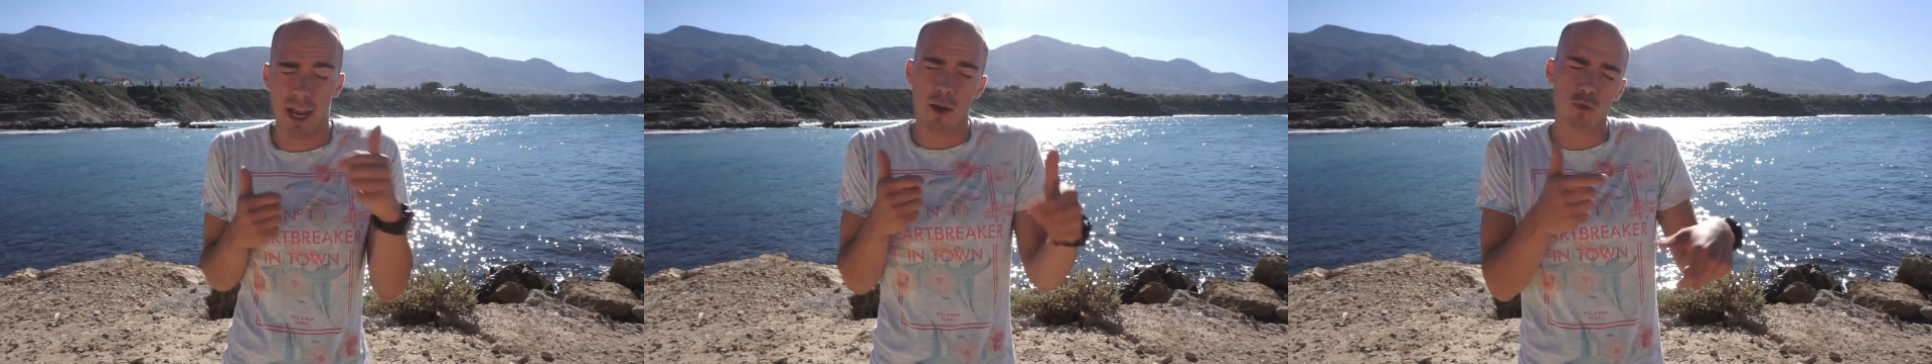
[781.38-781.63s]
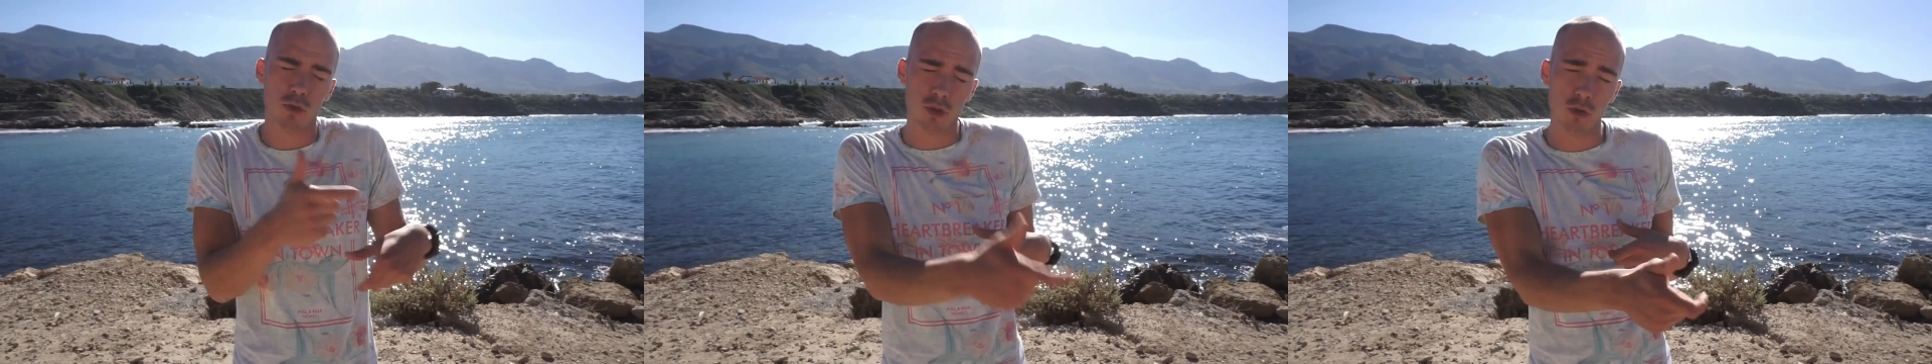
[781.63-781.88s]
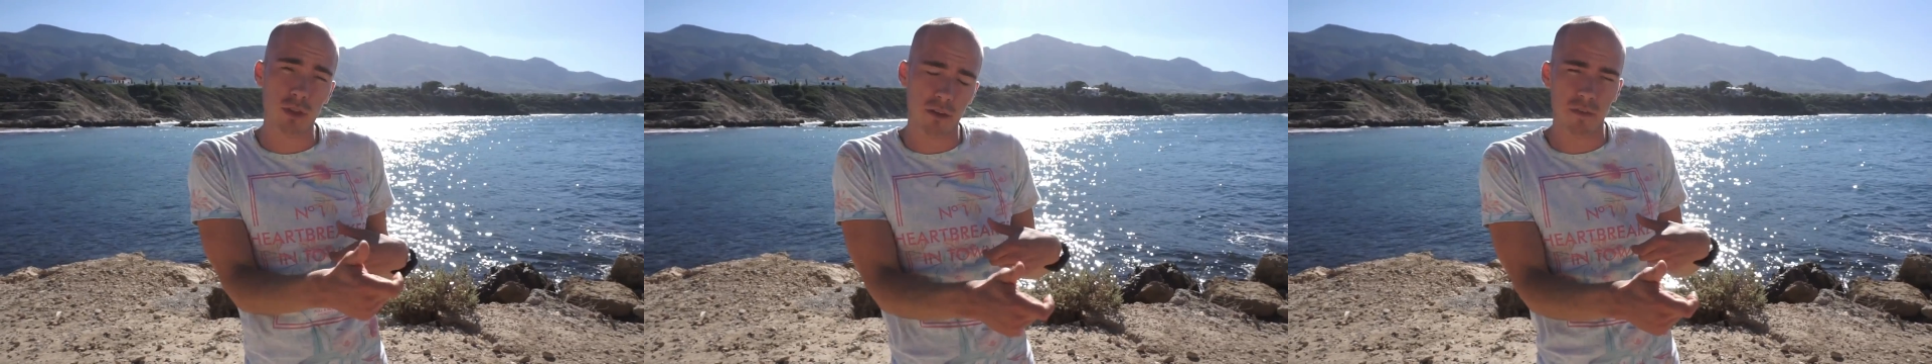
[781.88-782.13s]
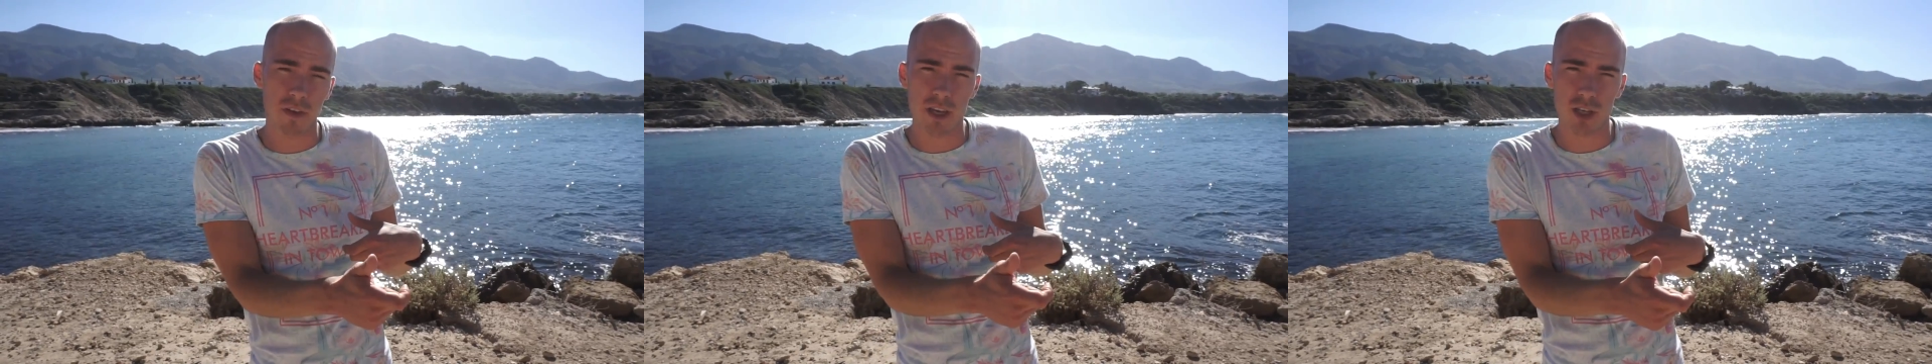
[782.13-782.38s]
and how you shoot the
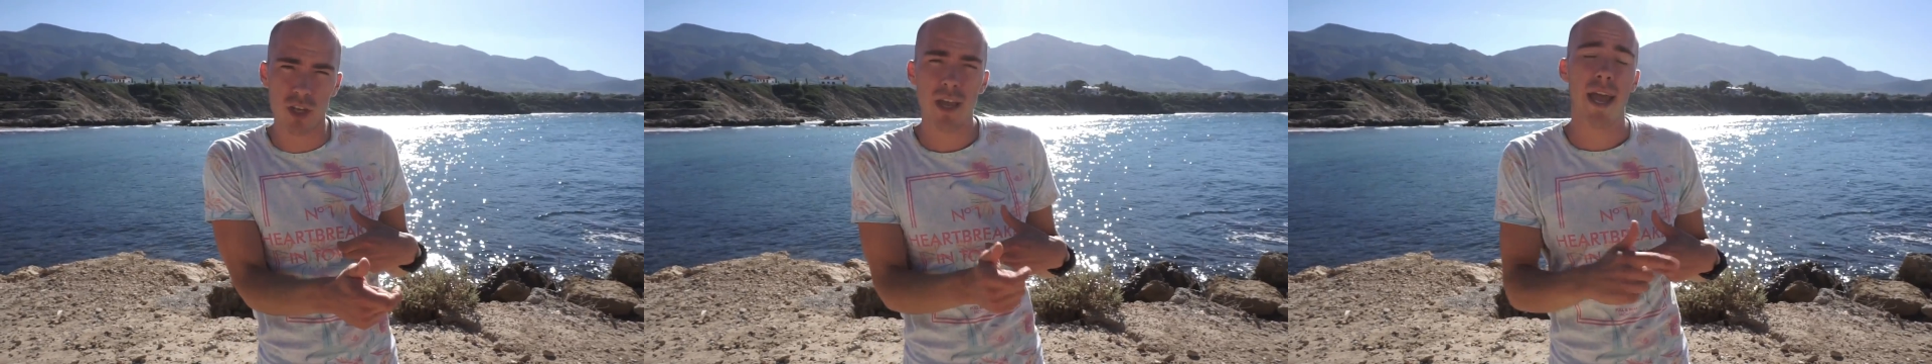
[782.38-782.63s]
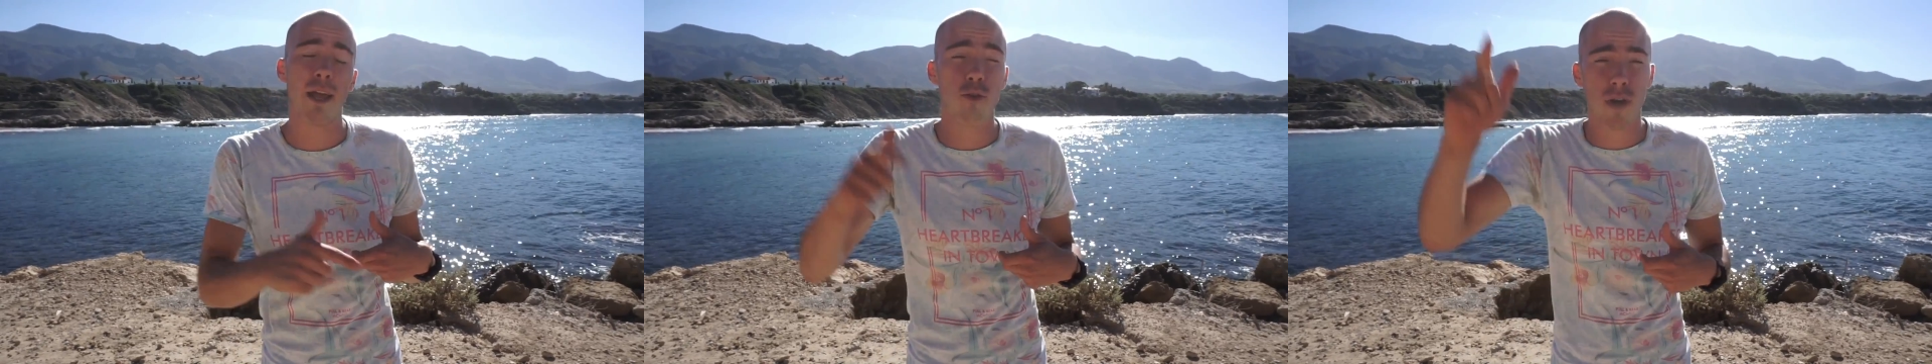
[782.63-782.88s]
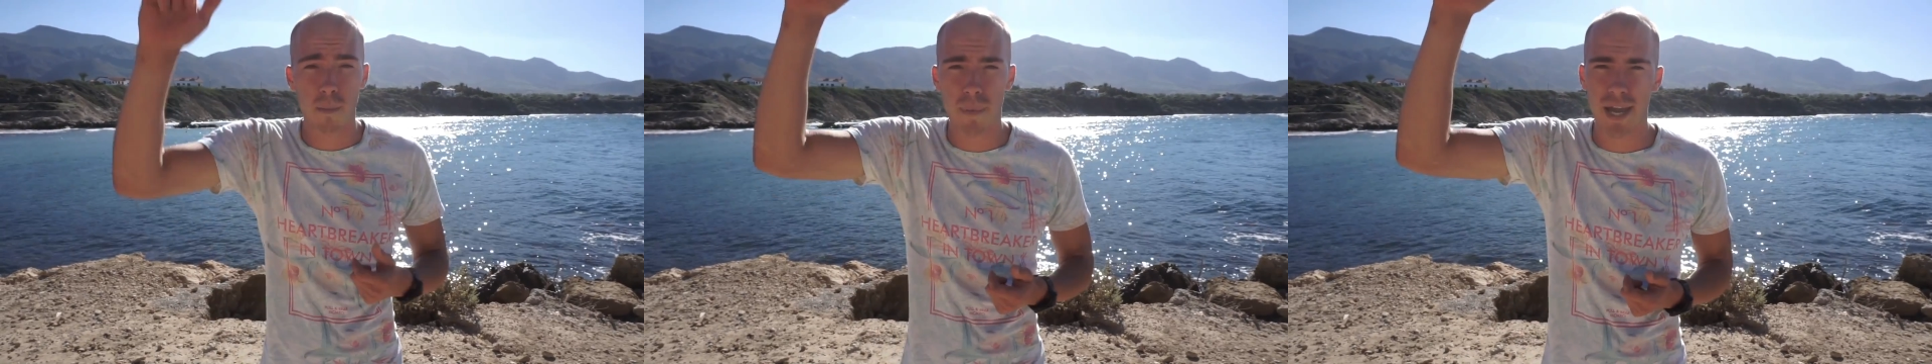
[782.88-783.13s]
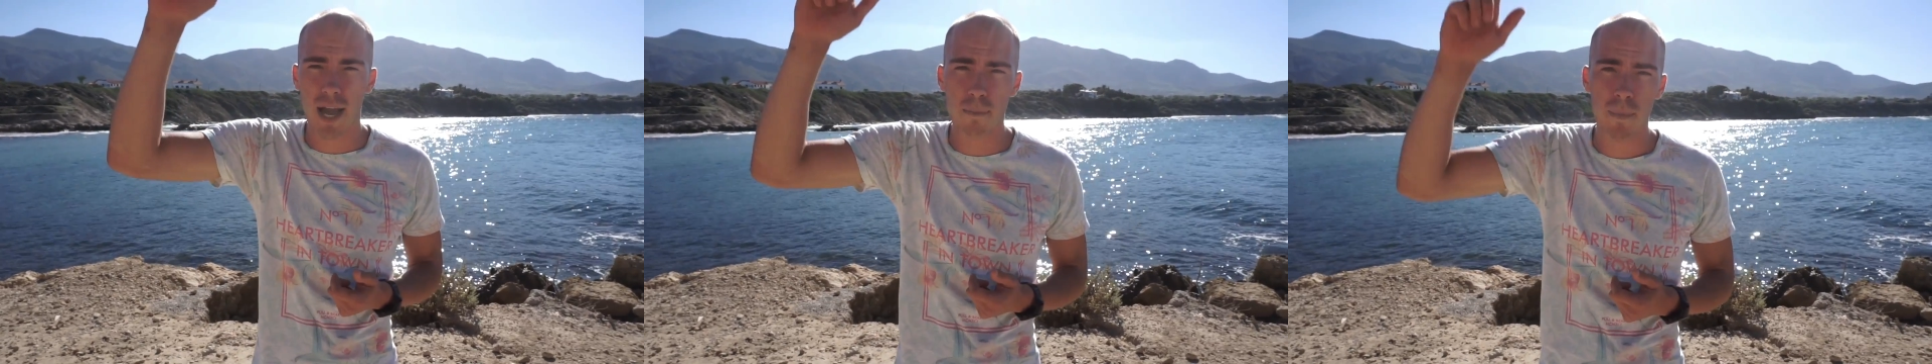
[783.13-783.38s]
fish and you come
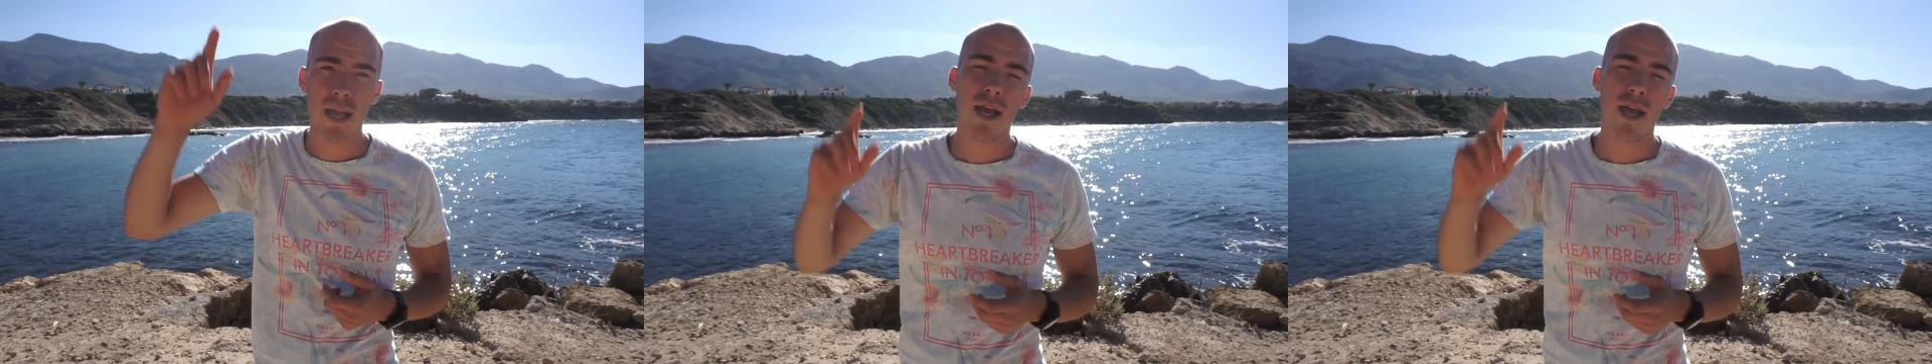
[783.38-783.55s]
back up.